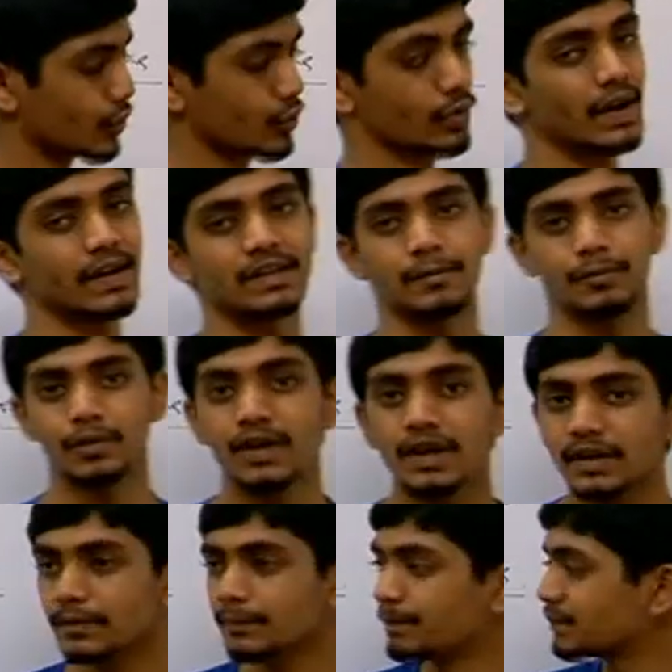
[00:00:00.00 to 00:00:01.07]
to write the
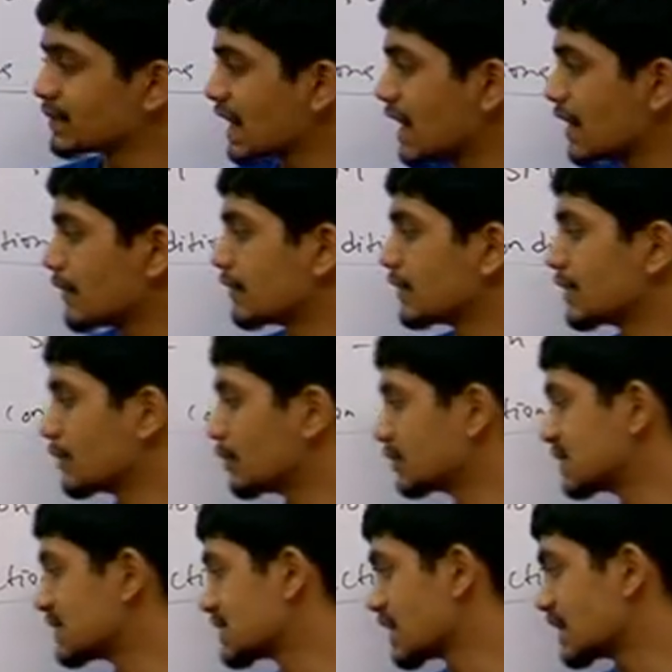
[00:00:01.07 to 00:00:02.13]
product, we know
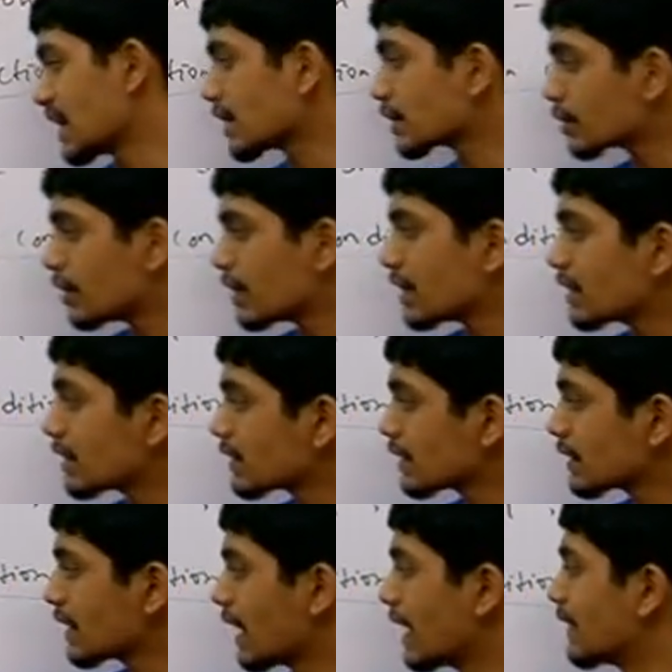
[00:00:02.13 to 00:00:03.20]
this is an alcohol
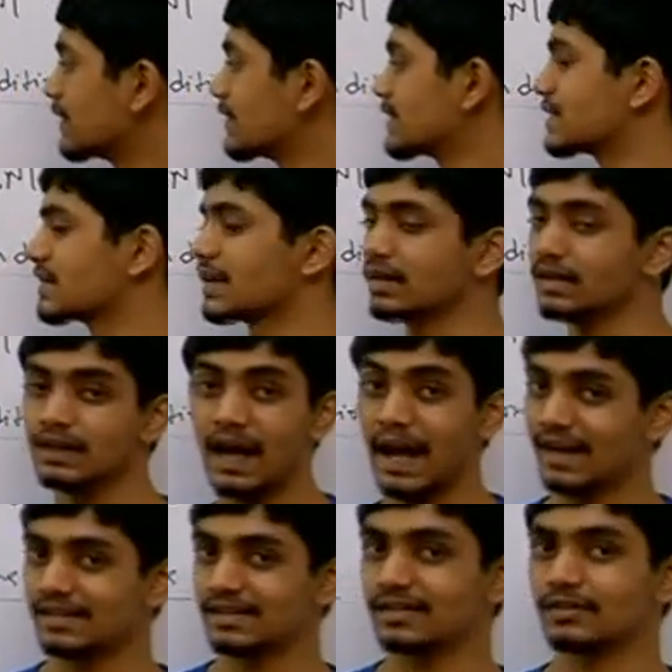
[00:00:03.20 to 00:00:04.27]
and this is an
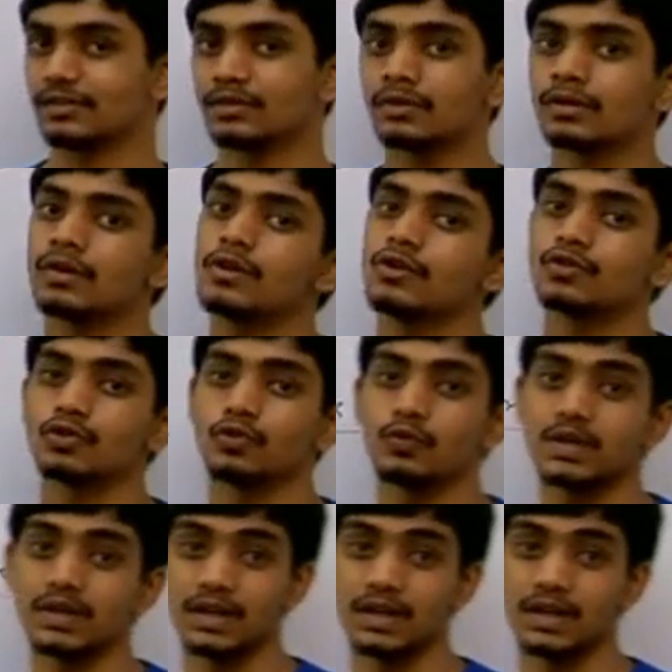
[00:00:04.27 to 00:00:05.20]
acid. So we